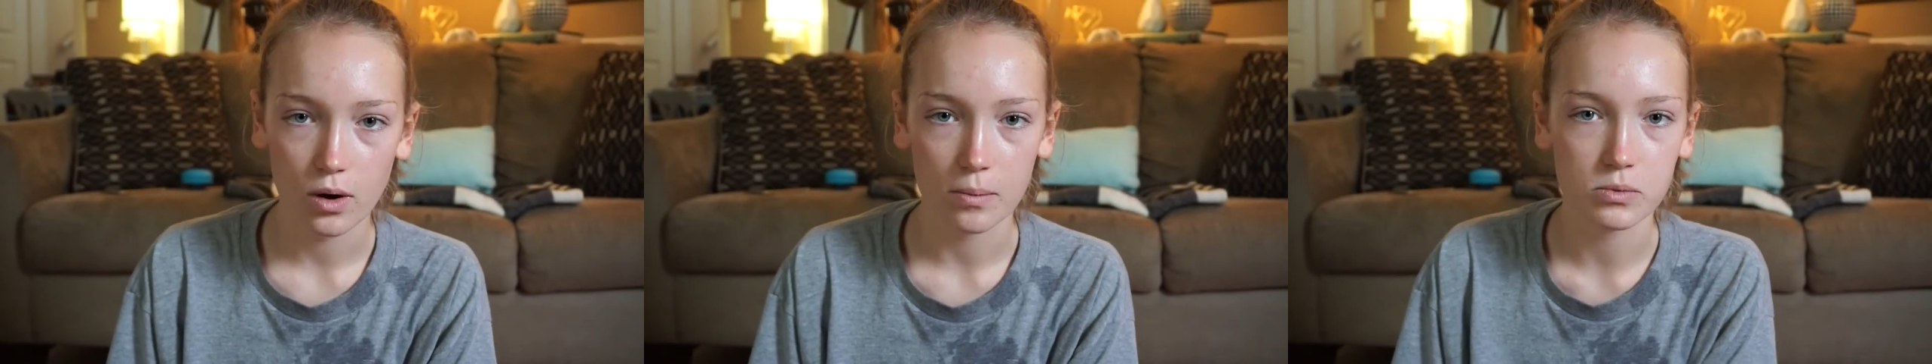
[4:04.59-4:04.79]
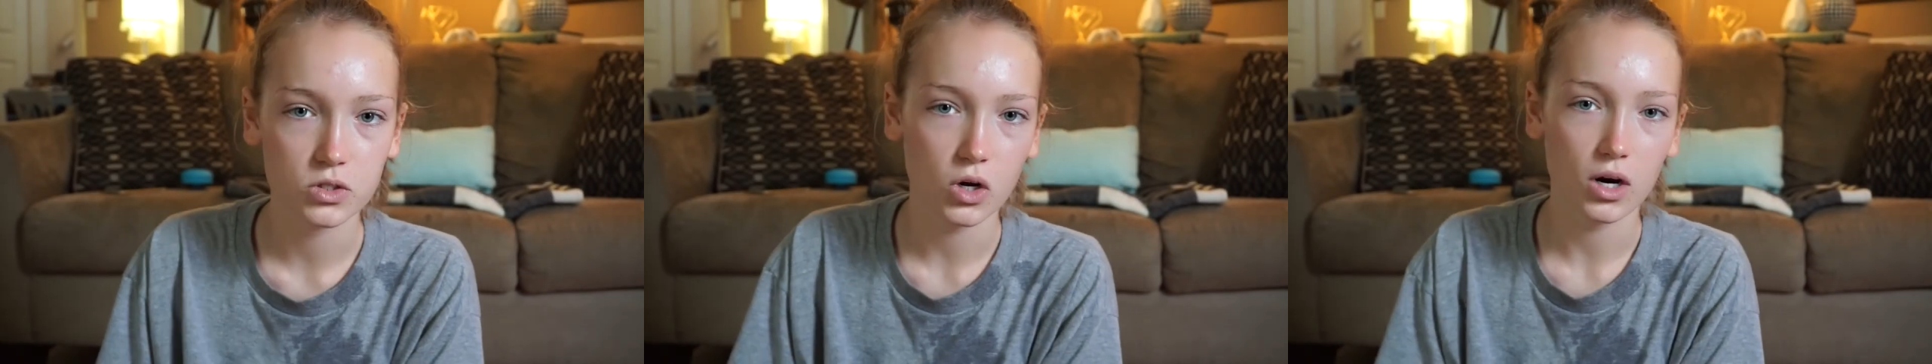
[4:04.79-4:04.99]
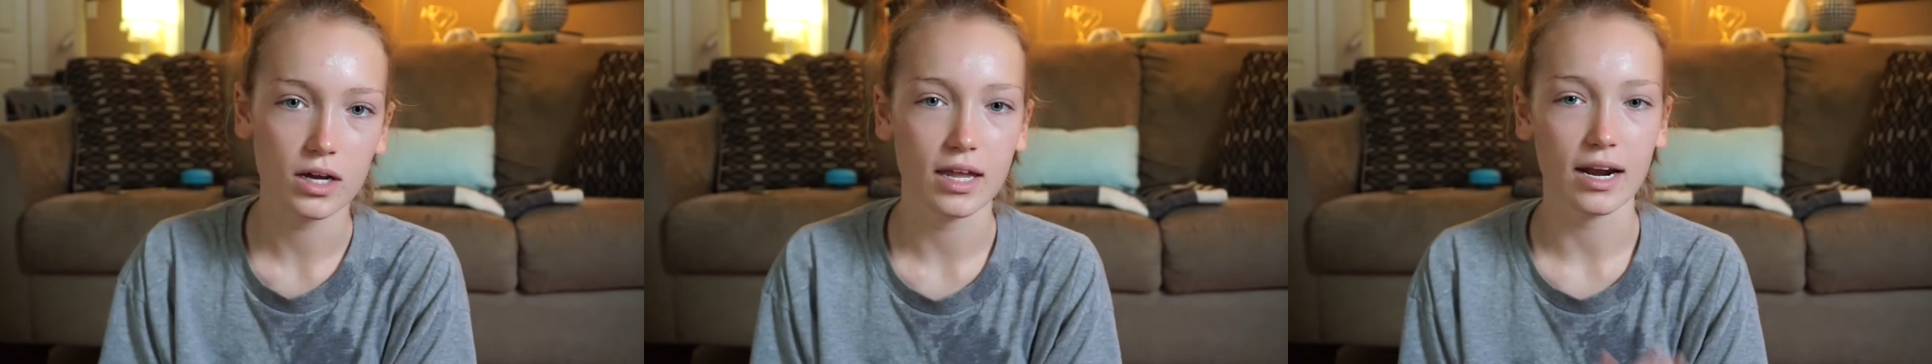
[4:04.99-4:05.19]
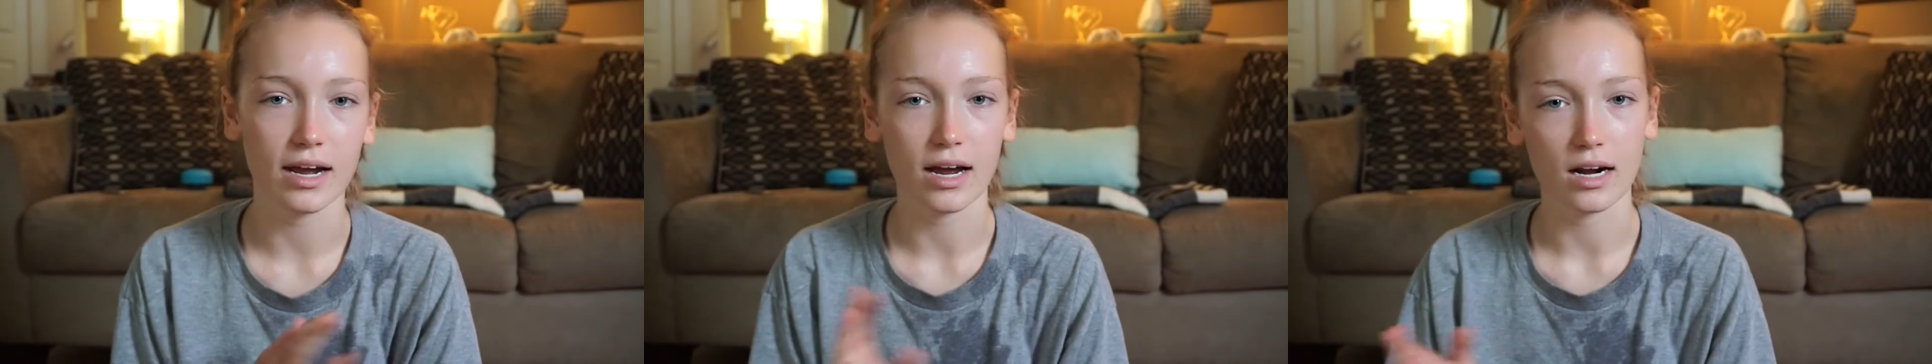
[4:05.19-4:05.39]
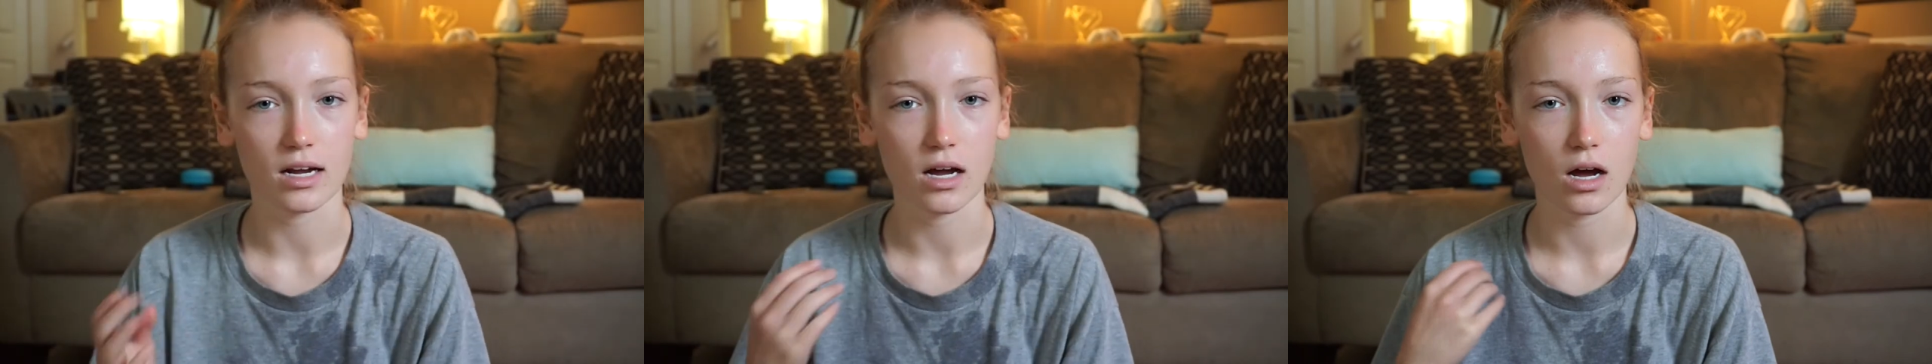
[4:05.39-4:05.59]
I'm sorry that I
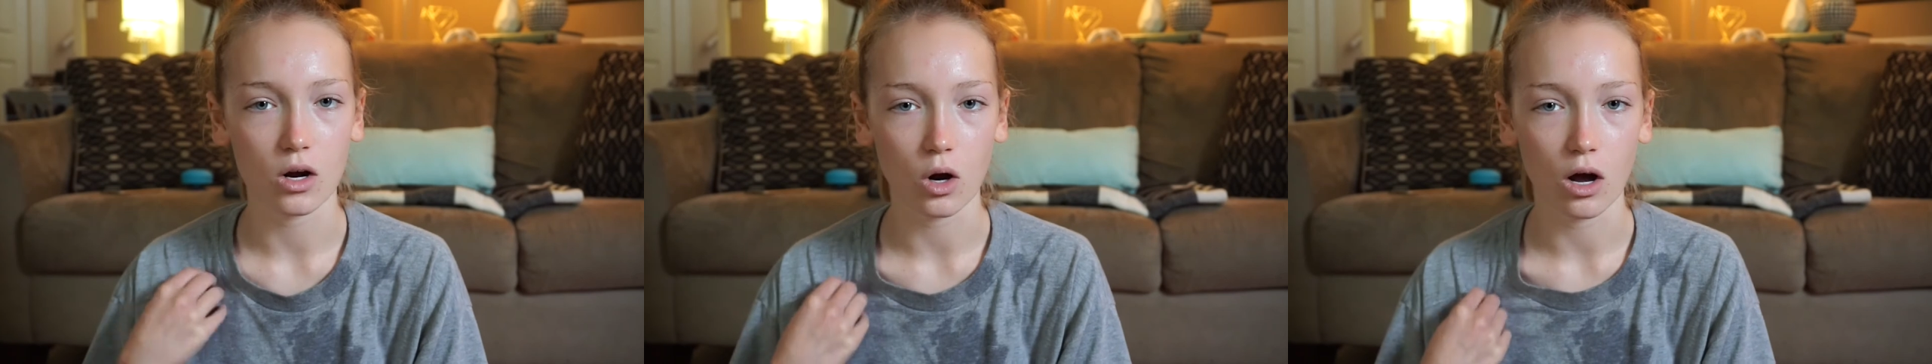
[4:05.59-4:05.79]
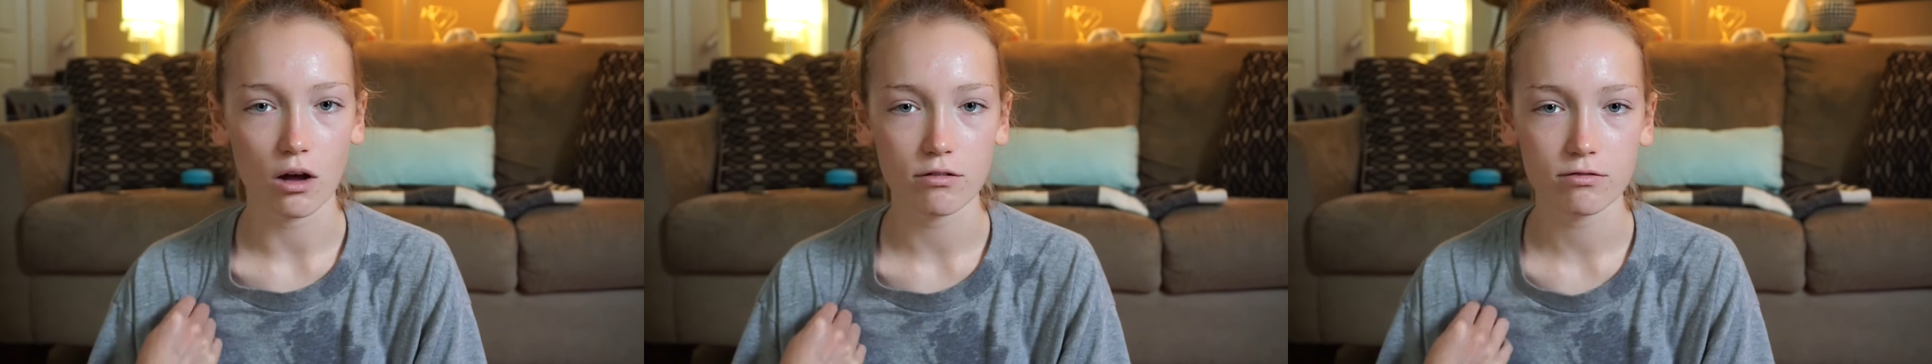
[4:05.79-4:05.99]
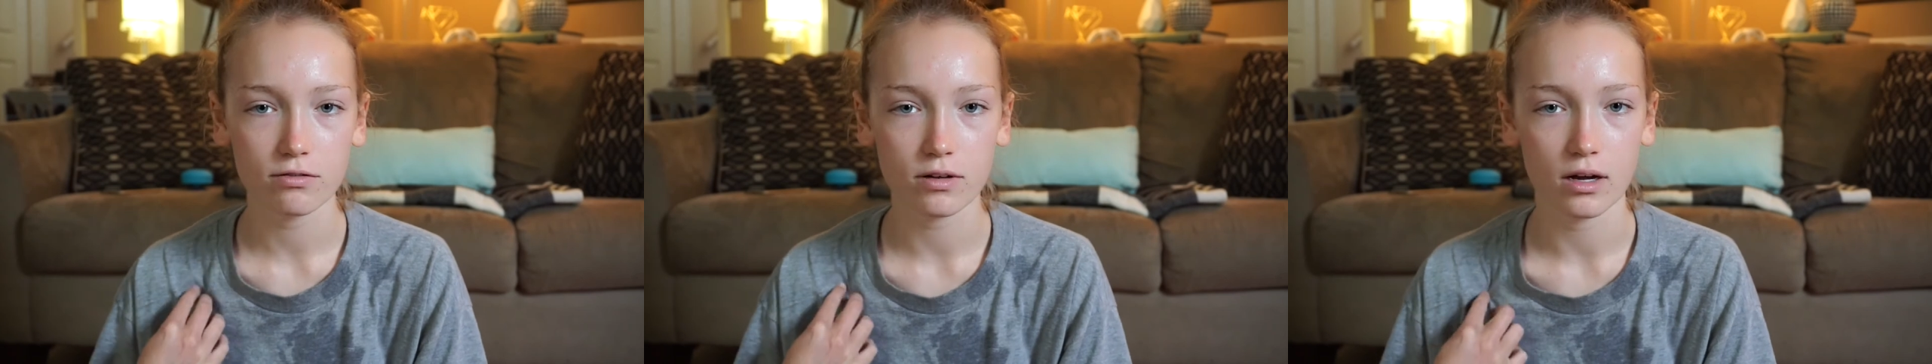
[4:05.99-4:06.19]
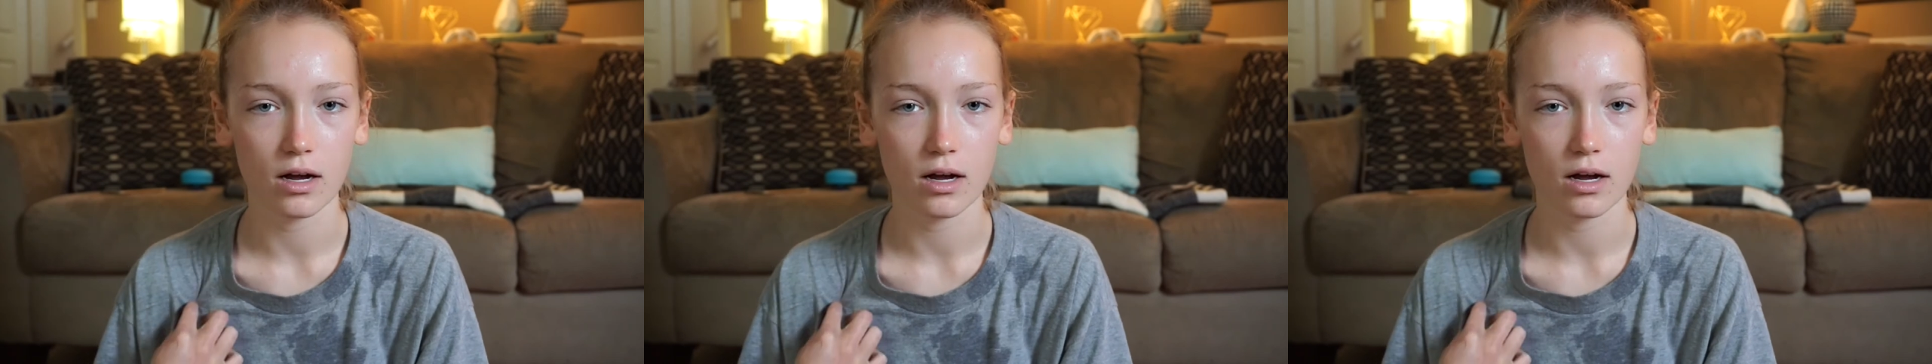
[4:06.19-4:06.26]
kind of cut off.